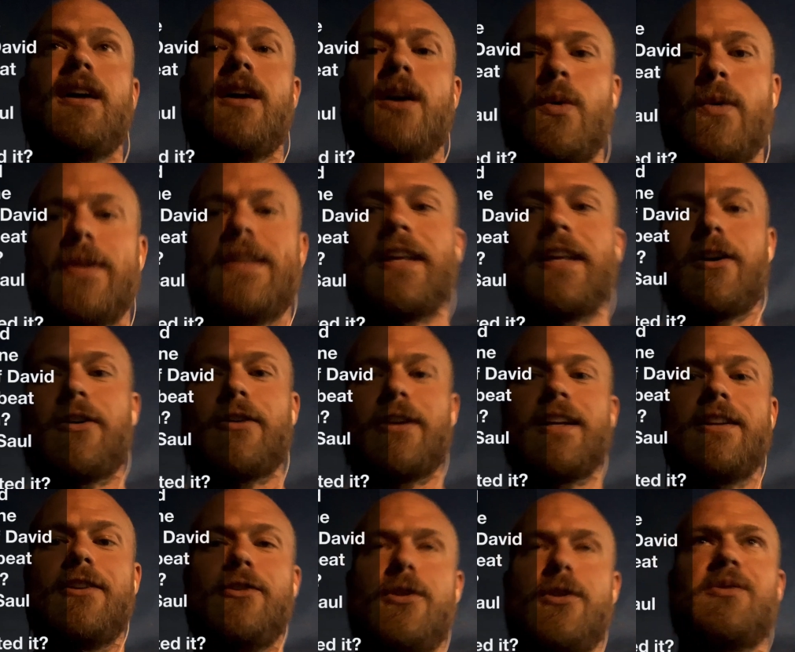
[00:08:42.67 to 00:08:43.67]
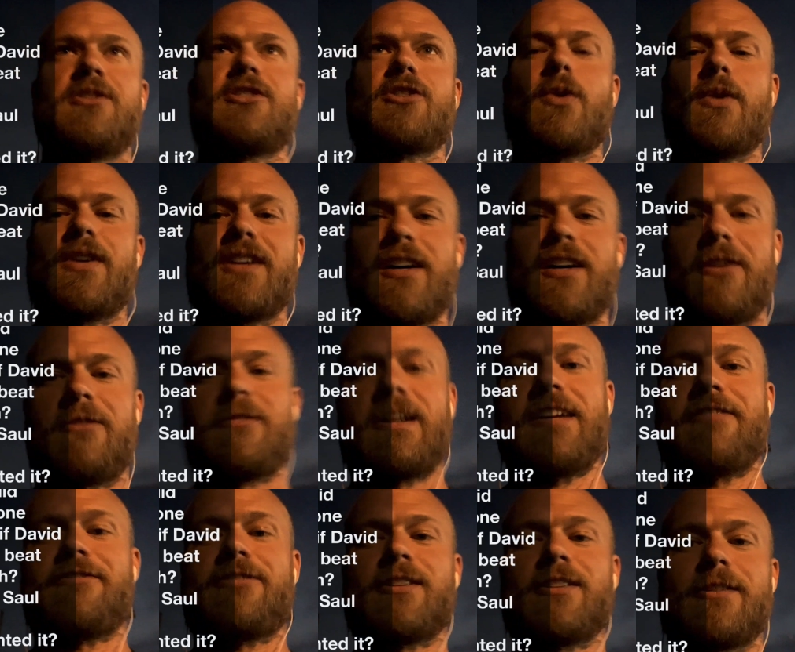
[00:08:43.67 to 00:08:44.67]
what they already knew that was going on right
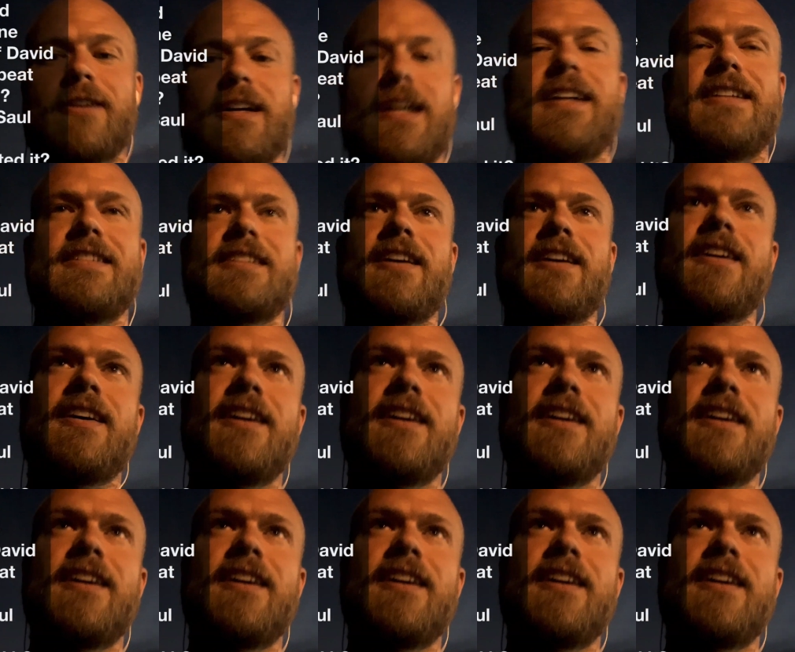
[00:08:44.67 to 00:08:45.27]
in front of their eyes.